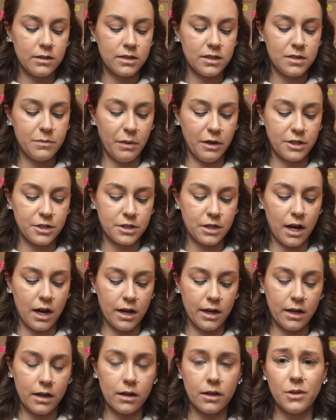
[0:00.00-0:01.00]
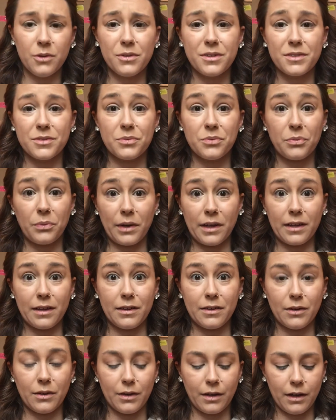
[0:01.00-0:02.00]
sponge guy here, who is really
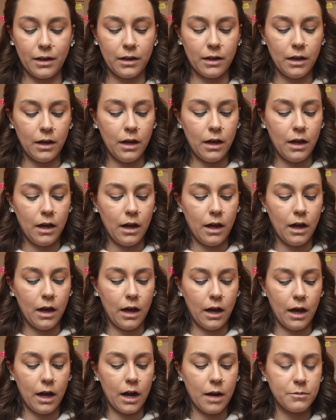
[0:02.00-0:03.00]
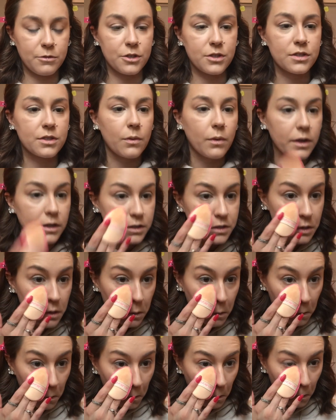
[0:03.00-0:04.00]
dirty, and I'm just going
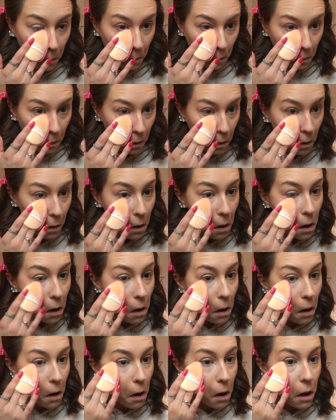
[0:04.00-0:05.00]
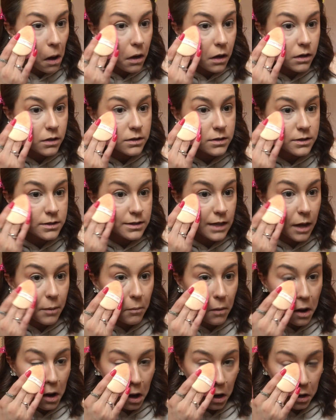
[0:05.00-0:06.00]
to set
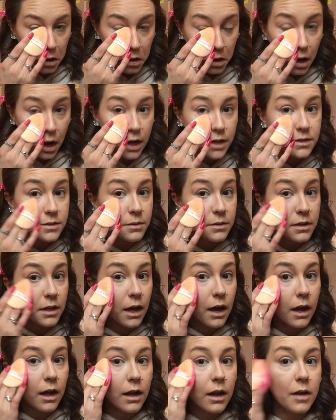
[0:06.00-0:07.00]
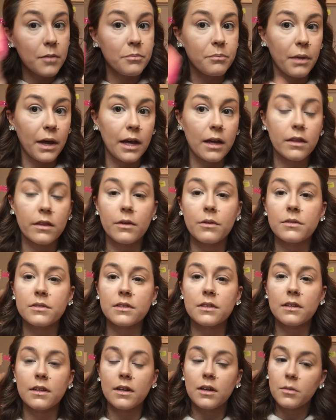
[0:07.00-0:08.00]
my under eyes with that and bake those
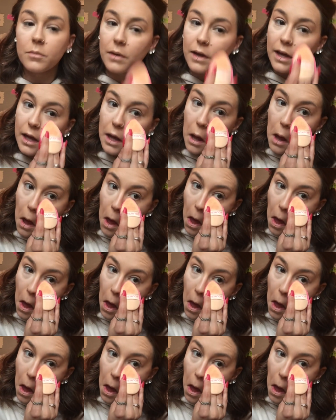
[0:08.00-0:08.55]
a little bit,